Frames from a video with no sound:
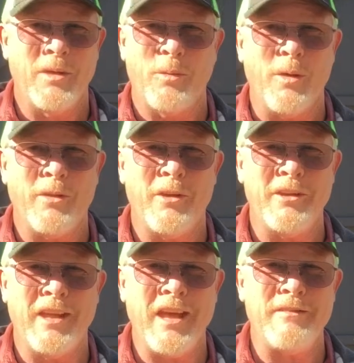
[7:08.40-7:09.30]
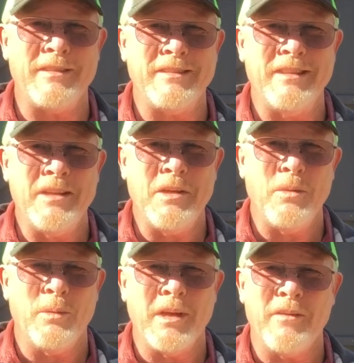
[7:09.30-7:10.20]
Well, there you have it.
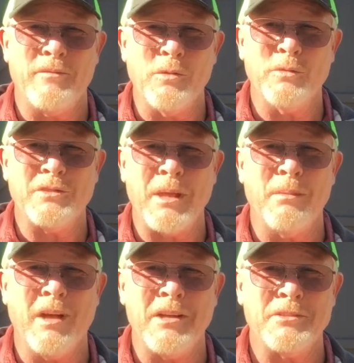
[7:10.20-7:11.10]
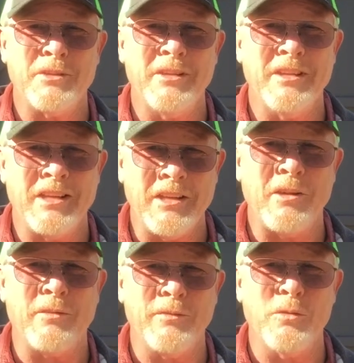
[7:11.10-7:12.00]
We got fuel stabilizer in
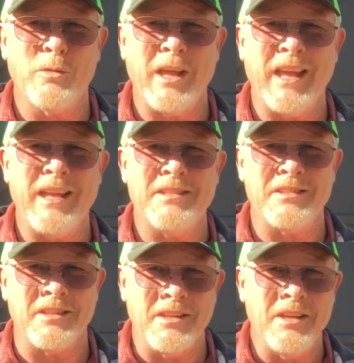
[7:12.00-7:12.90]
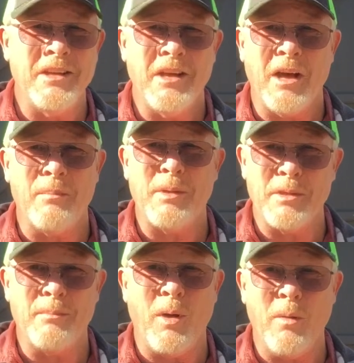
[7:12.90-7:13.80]
our fuel cans and up in
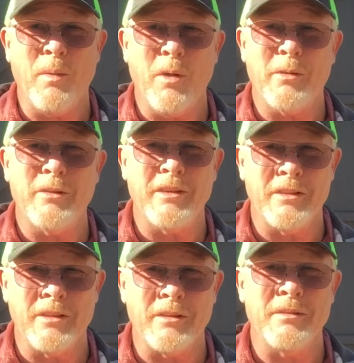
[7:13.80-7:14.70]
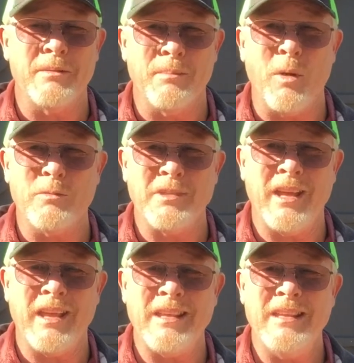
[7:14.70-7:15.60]
the boat motor and in the boat
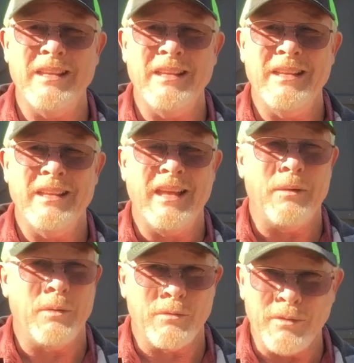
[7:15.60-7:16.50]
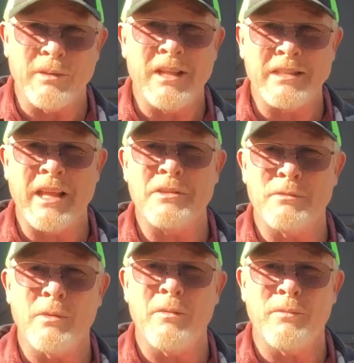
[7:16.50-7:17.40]
tank. And we let the
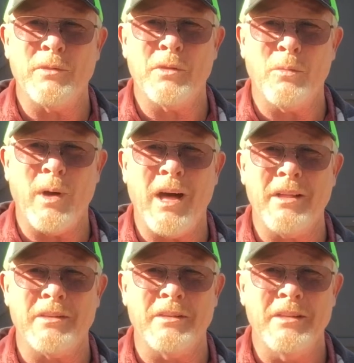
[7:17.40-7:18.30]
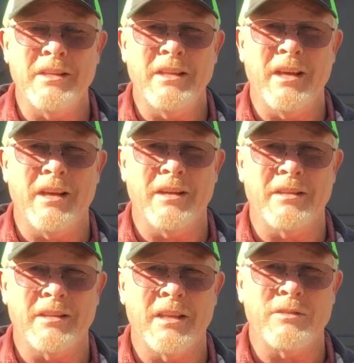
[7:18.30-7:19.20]
engine run for a little while to
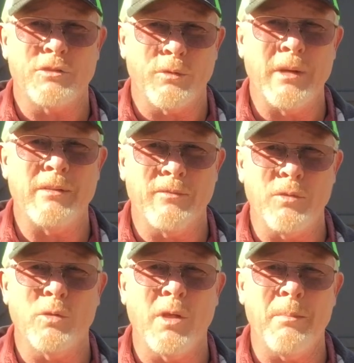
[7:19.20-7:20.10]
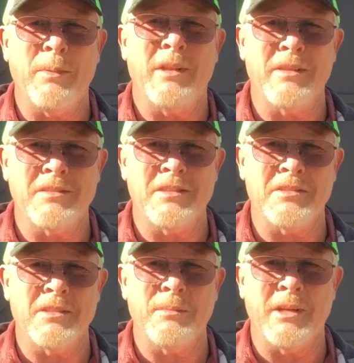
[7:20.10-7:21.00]
get the treated fuel up into the
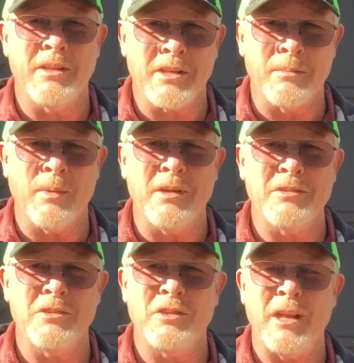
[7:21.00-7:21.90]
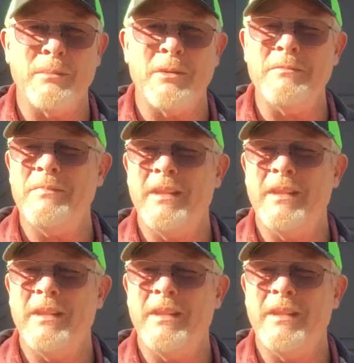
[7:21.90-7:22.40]
system and into the combustion chamber.